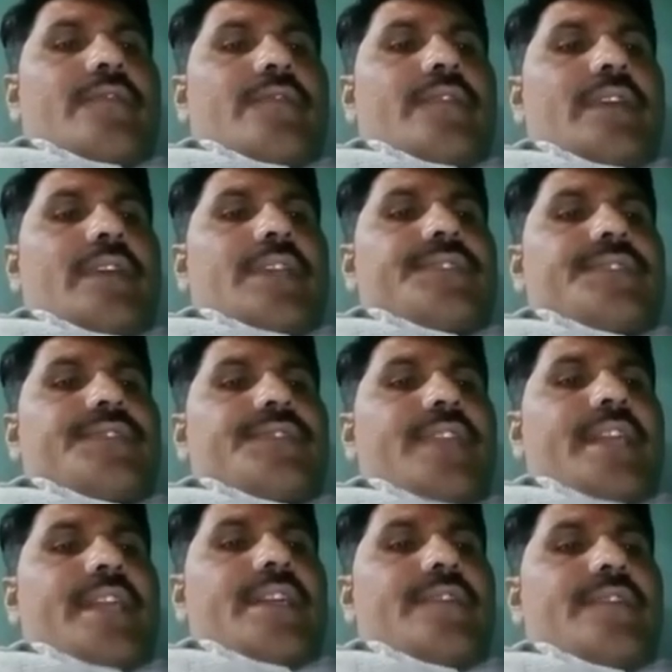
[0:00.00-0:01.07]
is
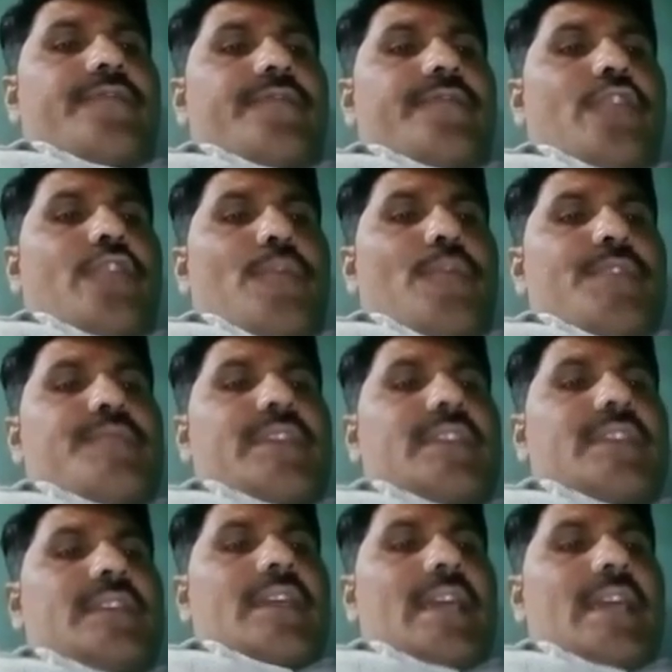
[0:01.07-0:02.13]
taken from his
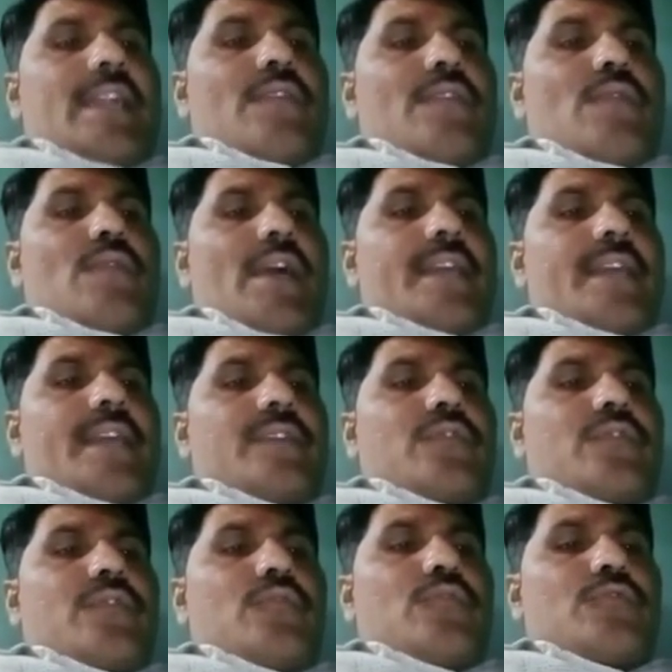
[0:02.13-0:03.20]
mother and Y
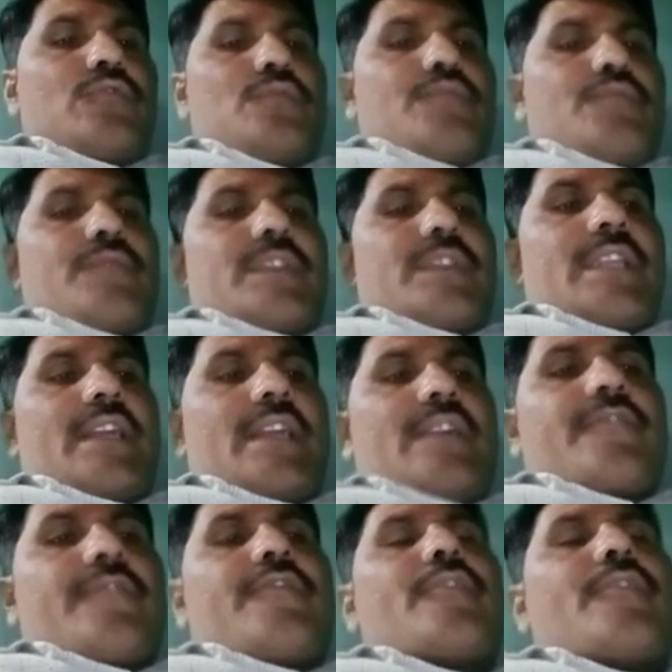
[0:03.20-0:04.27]
chromosome taken
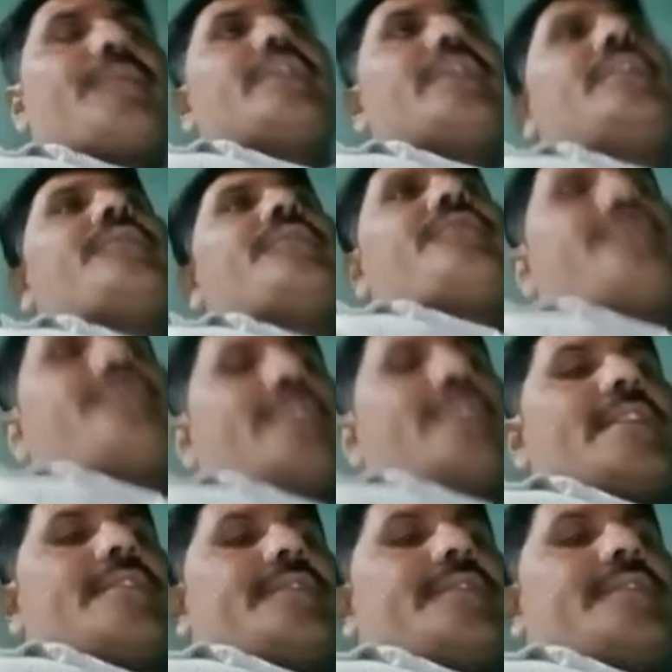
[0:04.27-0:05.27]
from the father.